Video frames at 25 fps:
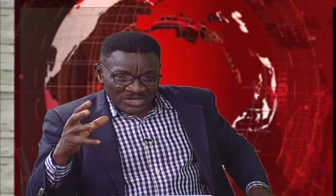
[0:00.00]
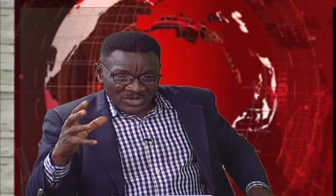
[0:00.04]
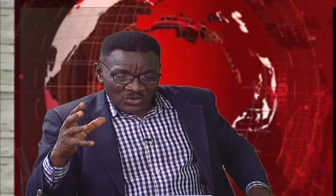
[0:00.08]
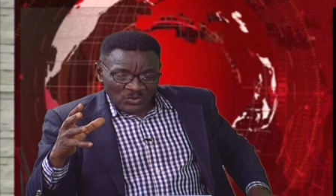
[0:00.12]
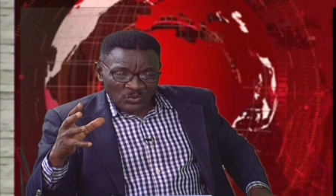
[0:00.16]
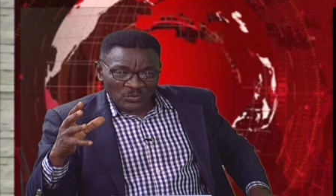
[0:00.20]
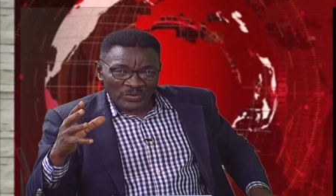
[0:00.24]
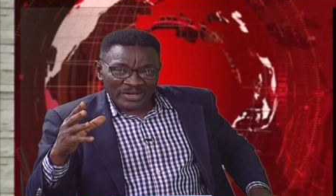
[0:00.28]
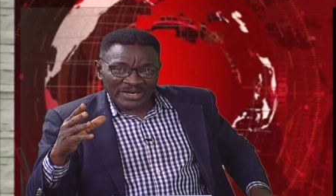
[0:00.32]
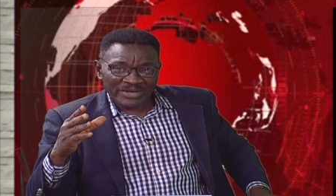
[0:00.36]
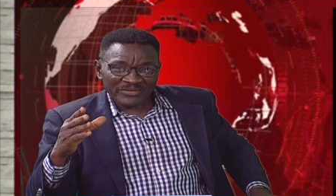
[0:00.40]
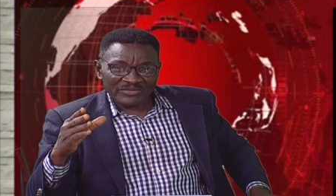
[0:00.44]

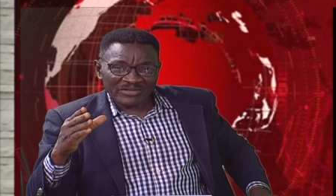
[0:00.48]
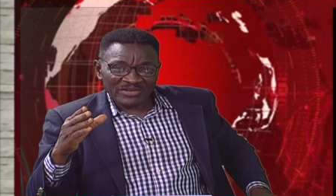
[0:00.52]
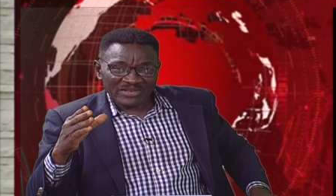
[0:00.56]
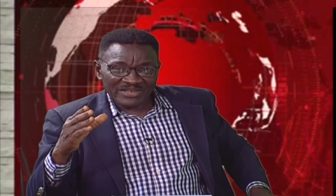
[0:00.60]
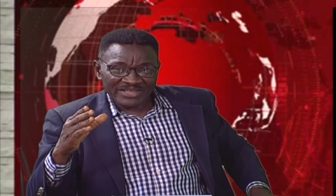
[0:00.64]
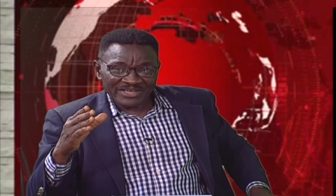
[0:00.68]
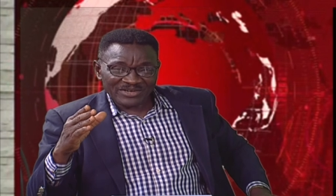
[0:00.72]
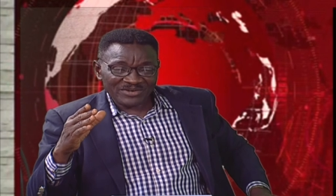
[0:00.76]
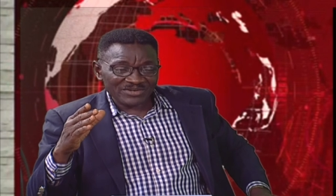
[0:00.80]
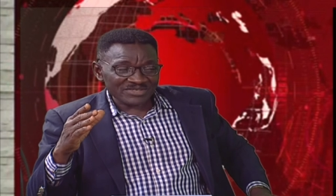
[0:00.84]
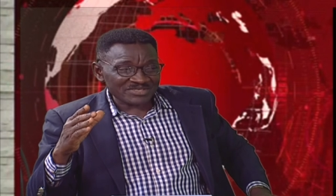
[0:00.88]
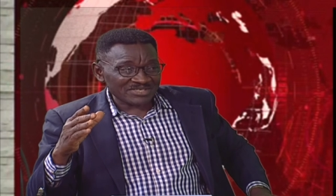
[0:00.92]
where the
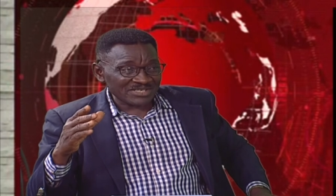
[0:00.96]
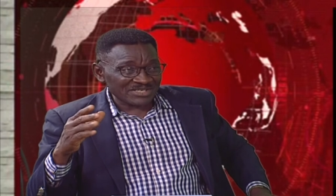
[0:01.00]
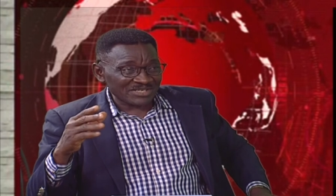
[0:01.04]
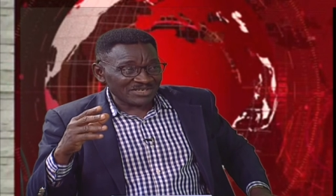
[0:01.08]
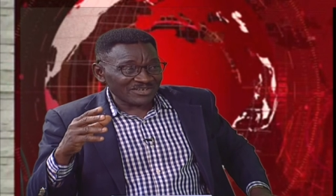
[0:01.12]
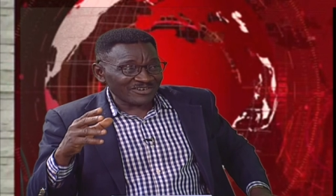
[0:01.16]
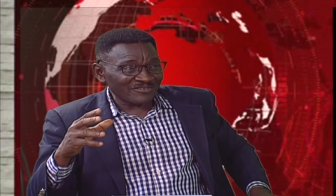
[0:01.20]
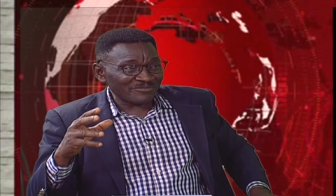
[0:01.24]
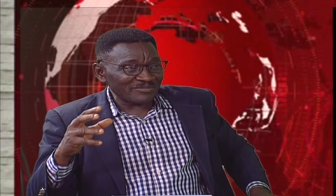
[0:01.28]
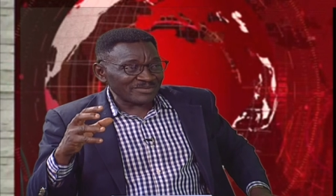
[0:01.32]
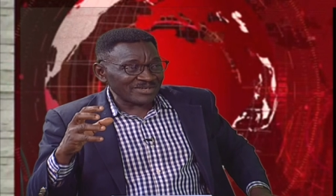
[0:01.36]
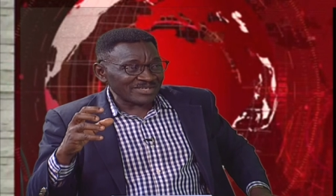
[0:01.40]
Lagos State
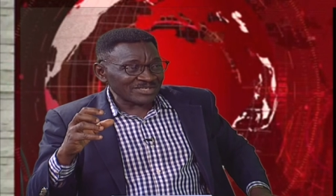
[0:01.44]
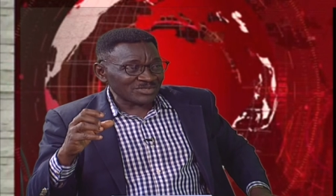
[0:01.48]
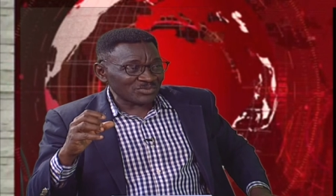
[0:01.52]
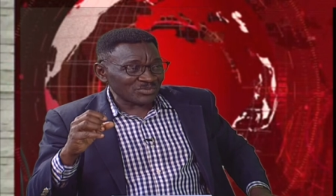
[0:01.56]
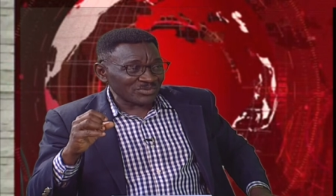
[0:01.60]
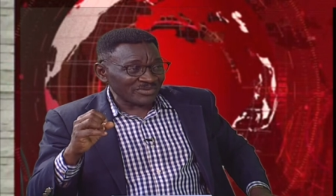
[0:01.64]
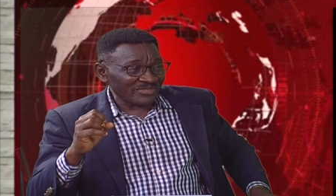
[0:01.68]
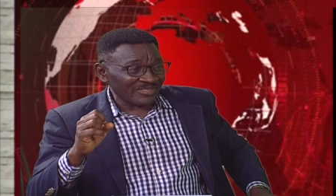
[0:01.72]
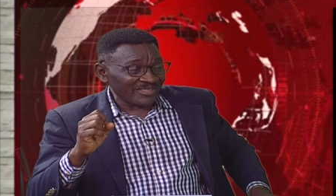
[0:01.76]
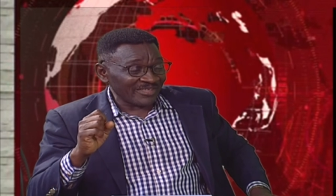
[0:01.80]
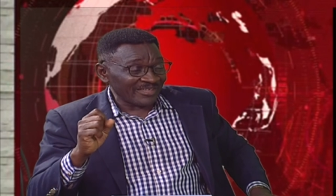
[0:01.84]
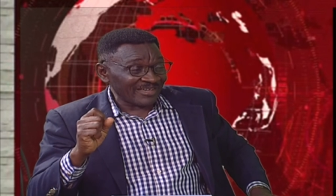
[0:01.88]
government
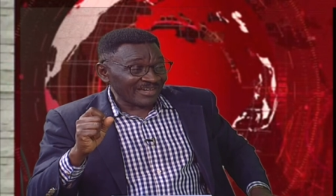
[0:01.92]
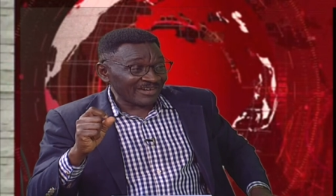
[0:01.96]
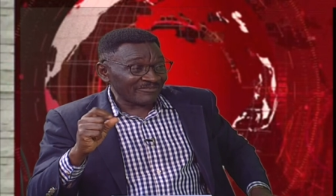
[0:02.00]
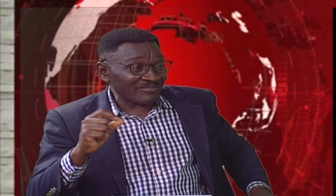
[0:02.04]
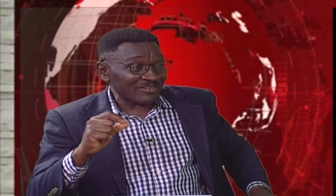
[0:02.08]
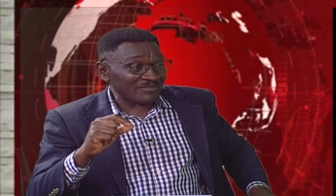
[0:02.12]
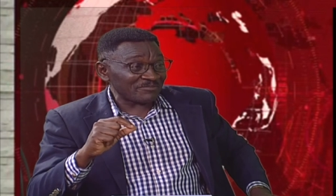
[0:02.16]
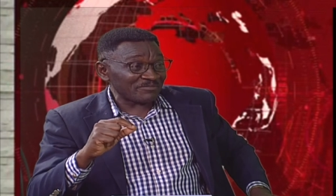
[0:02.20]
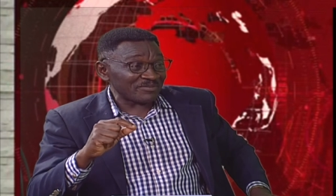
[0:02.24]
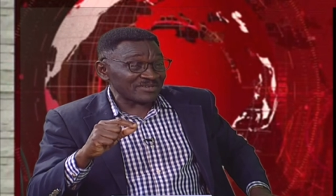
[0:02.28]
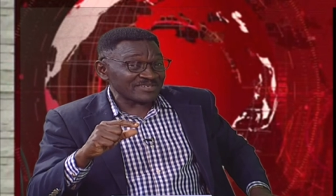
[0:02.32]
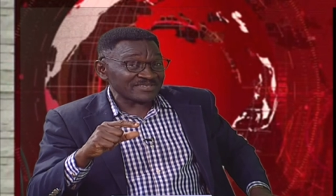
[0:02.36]
with the
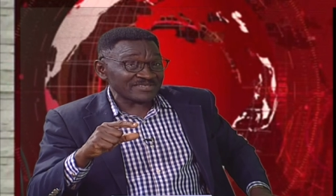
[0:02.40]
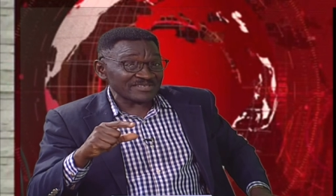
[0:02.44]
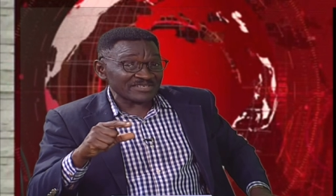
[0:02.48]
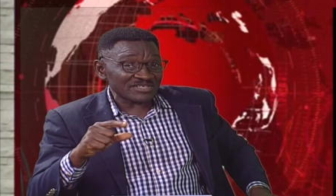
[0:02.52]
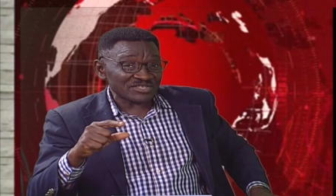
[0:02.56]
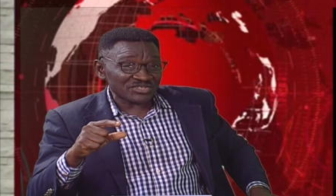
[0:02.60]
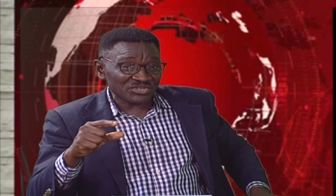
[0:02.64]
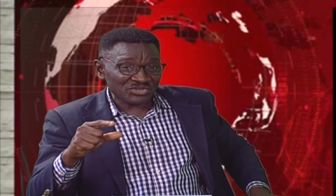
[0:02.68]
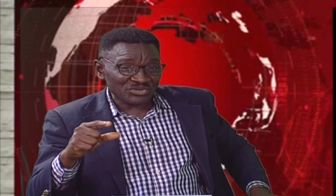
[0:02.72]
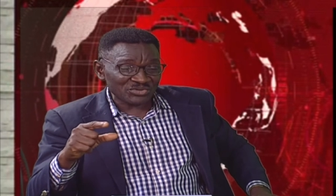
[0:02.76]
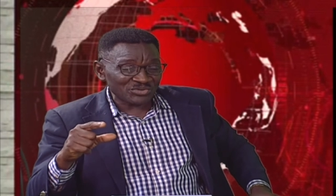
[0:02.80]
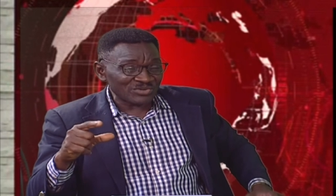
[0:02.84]
Harvard Business
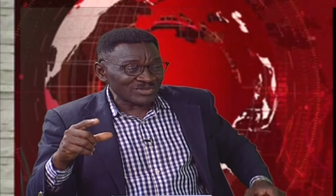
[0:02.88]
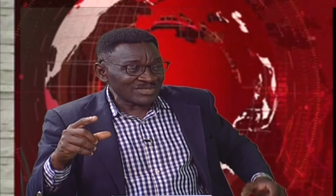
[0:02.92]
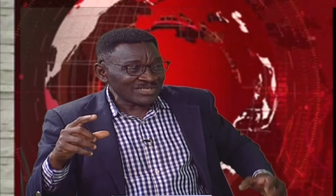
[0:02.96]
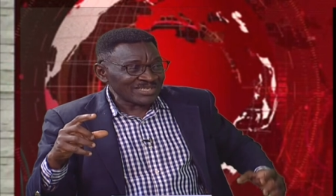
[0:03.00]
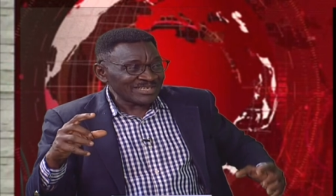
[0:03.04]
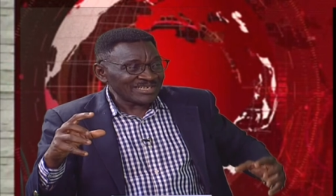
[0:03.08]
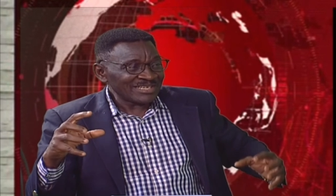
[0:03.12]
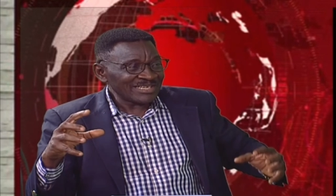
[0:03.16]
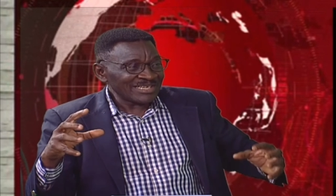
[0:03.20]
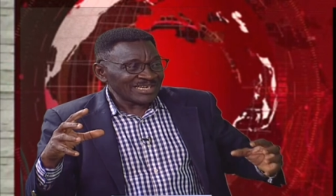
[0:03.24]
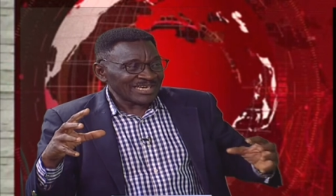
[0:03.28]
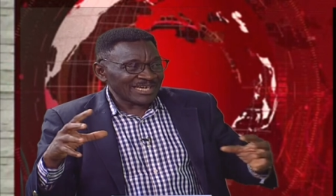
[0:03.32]
School
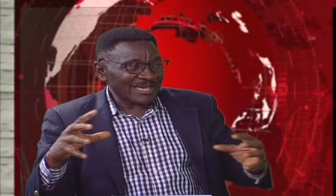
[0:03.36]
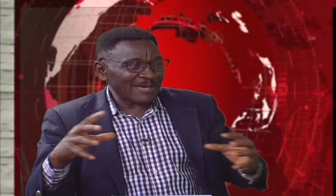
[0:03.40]
mm.